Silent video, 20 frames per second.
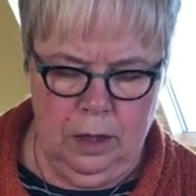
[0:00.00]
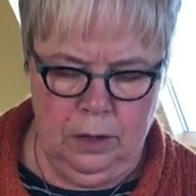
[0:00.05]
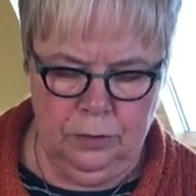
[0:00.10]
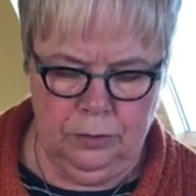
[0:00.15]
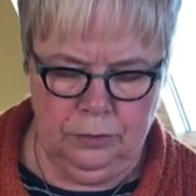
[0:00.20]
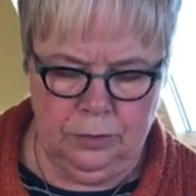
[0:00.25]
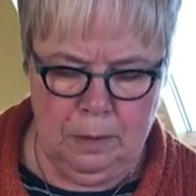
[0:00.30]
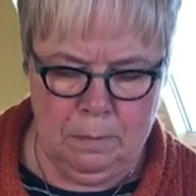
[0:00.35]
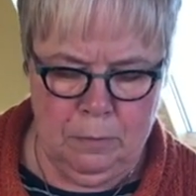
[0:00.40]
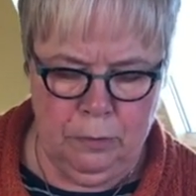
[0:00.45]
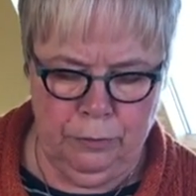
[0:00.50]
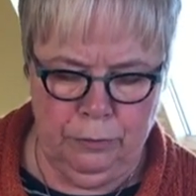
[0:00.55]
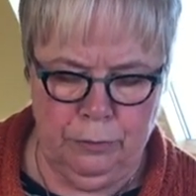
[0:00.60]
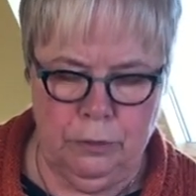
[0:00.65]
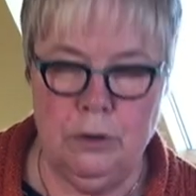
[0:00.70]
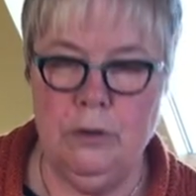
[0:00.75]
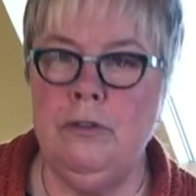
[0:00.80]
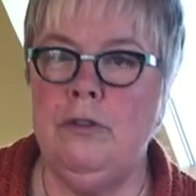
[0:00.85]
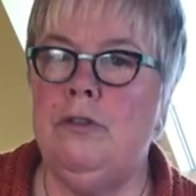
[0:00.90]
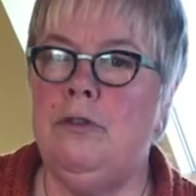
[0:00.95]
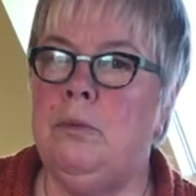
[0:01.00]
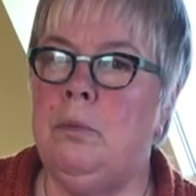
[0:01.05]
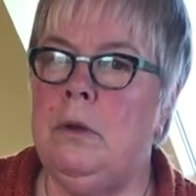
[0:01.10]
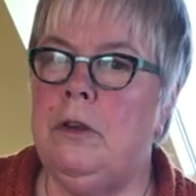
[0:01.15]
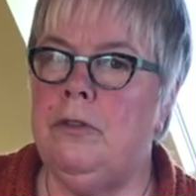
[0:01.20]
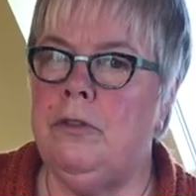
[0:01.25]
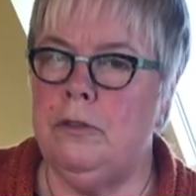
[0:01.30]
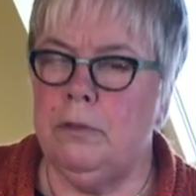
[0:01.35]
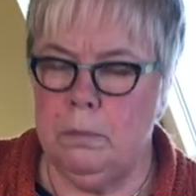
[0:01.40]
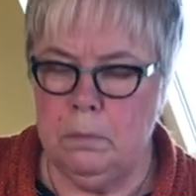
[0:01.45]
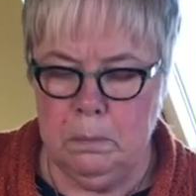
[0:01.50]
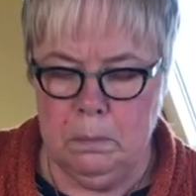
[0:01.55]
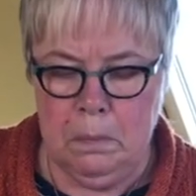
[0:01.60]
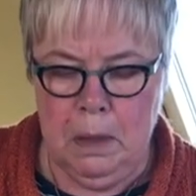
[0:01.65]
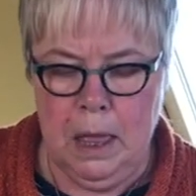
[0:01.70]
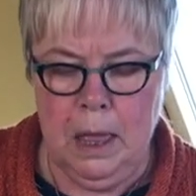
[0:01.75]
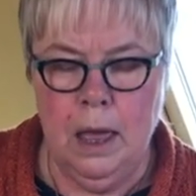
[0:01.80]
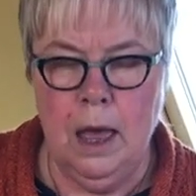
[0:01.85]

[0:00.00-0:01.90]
summer fruits with some